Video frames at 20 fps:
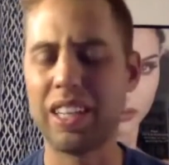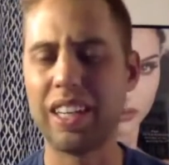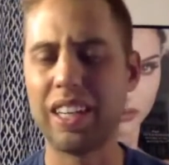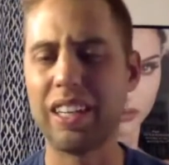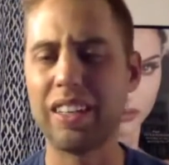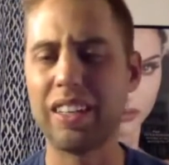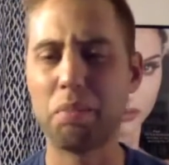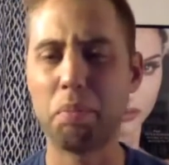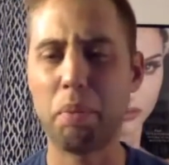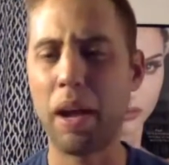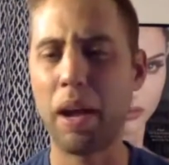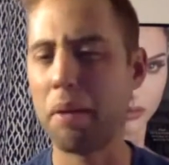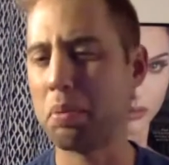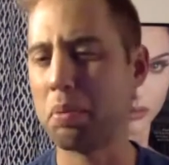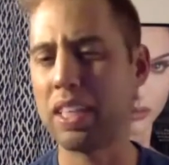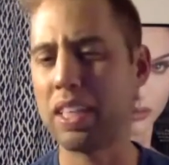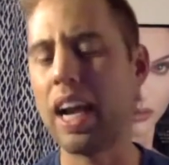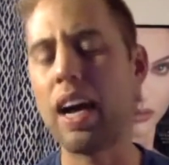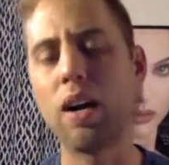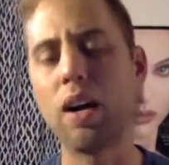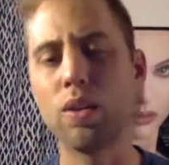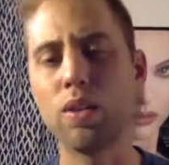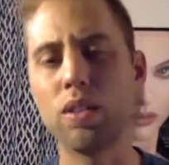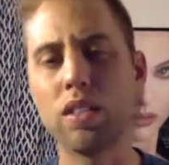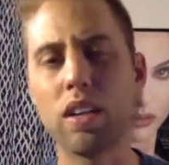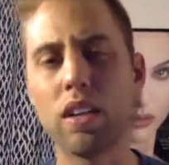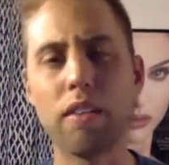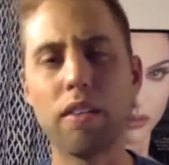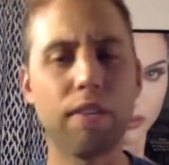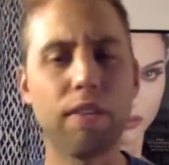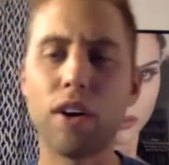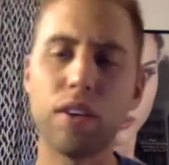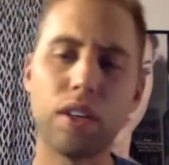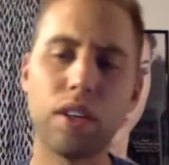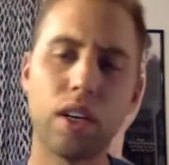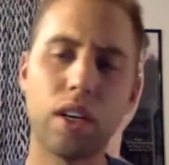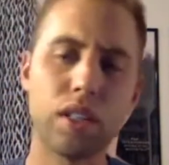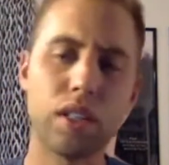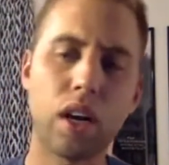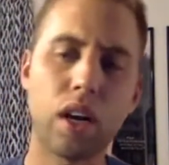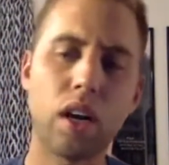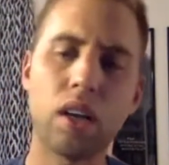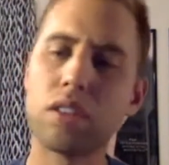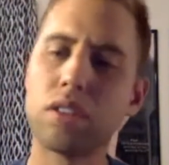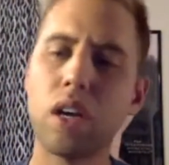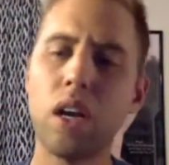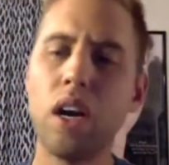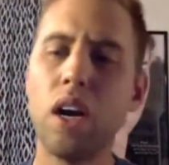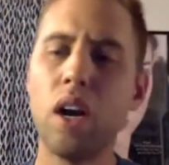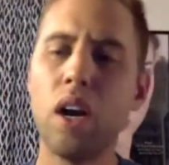in Paper Towns and Fault in Our Stars,